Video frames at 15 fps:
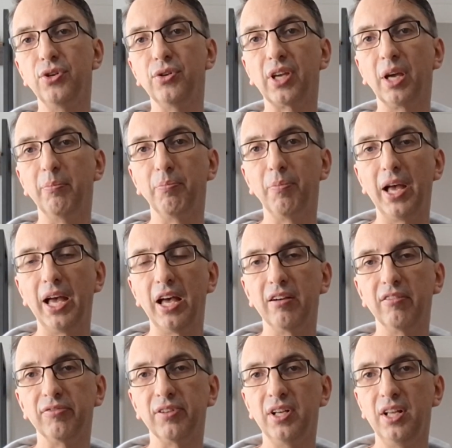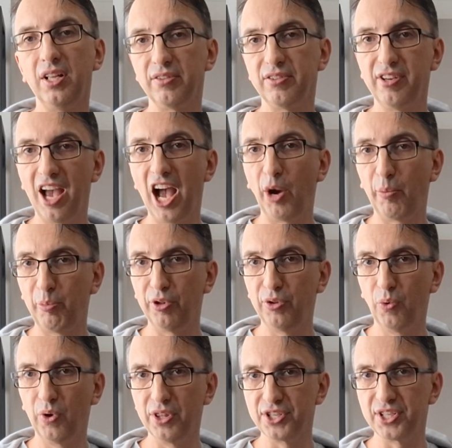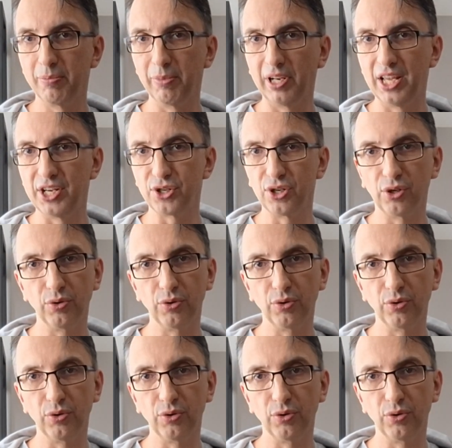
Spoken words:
You can have the output with the simulation